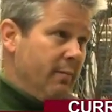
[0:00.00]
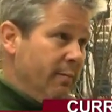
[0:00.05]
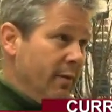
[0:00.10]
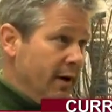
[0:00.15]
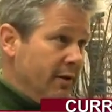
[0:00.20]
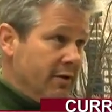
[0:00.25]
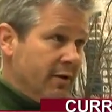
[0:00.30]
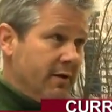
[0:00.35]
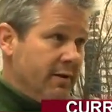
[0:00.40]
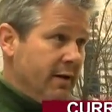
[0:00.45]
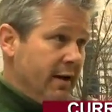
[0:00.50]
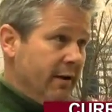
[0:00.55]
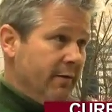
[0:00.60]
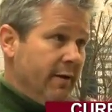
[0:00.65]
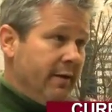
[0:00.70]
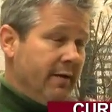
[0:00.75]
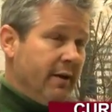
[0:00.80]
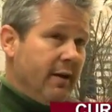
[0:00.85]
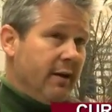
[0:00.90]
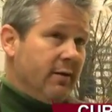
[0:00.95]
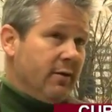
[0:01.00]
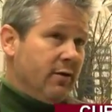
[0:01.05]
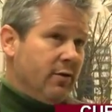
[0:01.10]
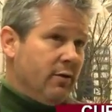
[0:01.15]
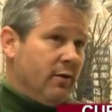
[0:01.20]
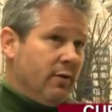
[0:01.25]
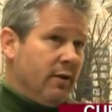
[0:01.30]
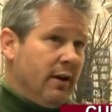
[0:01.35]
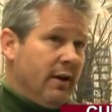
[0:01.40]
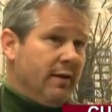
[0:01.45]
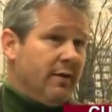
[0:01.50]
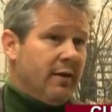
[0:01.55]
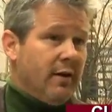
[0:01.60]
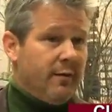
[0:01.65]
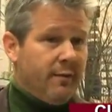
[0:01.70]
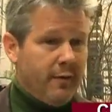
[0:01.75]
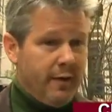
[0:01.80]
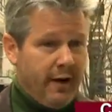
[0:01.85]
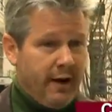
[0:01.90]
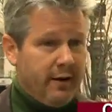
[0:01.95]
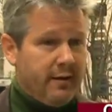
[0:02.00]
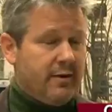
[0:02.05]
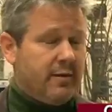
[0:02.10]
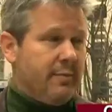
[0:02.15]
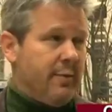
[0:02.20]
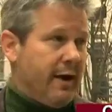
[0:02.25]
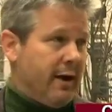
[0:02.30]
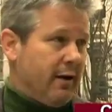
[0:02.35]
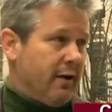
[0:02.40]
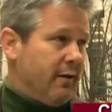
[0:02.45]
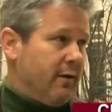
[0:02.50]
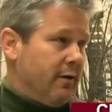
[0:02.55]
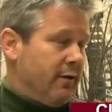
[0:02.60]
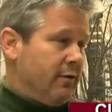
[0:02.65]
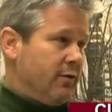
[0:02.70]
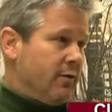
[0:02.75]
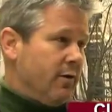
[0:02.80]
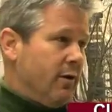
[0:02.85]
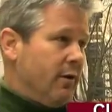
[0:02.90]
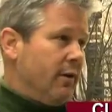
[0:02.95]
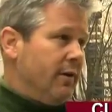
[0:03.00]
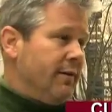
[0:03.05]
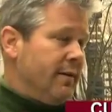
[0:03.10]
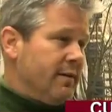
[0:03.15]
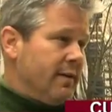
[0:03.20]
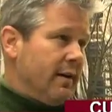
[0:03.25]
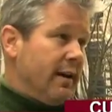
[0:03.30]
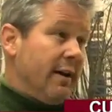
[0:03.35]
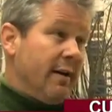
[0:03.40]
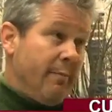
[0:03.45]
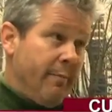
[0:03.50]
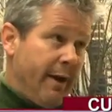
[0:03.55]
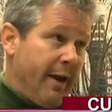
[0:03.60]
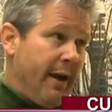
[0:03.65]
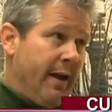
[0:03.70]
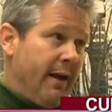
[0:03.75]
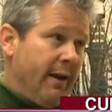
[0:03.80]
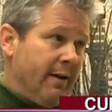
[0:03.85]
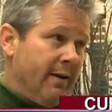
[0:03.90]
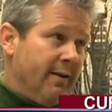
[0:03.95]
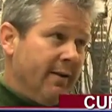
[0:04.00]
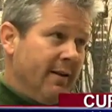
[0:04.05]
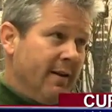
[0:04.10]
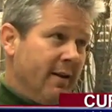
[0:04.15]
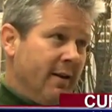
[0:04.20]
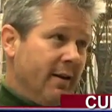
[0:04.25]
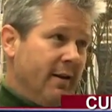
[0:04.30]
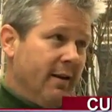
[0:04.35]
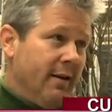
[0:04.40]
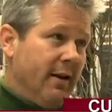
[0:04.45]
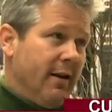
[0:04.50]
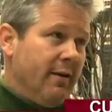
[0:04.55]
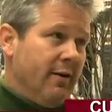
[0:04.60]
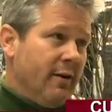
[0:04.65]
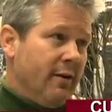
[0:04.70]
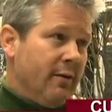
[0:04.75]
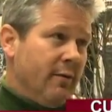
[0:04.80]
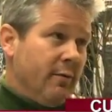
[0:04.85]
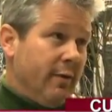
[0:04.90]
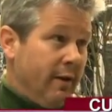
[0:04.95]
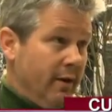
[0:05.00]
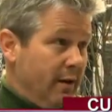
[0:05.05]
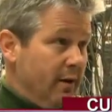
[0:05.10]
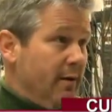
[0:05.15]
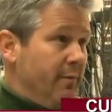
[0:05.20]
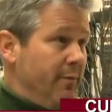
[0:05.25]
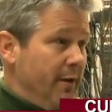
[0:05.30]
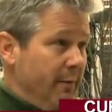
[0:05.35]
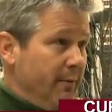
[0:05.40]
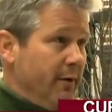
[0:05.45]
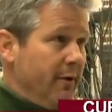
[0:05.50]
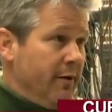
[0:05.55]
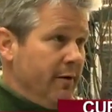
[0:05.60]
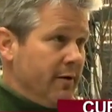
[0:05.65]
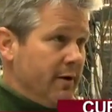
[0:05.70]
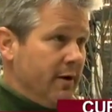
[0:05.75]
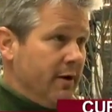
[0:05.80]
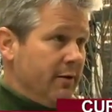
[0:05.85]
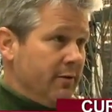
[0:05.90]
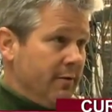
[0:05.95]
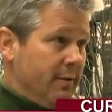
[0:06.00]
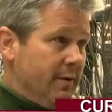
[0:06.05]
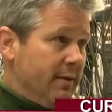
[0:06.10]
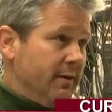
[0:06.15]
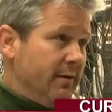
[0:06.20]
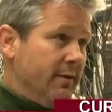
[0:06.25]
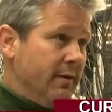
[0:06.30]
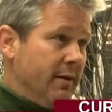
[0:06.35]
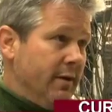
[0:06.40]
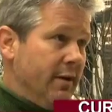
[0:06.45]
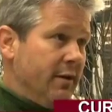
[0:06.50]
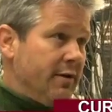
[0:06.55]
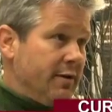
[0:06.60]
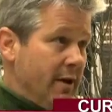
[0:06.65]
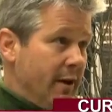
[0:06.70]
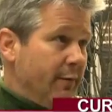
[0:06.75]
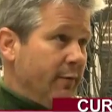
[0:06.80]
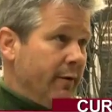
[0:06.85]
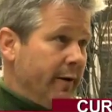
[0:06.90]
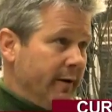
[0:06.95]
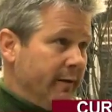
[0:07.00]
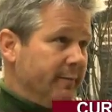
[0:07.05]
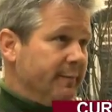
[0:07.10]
budgets, everything to get their finances back under control, and there's a lot of pain in the people of those countries. They're suffering.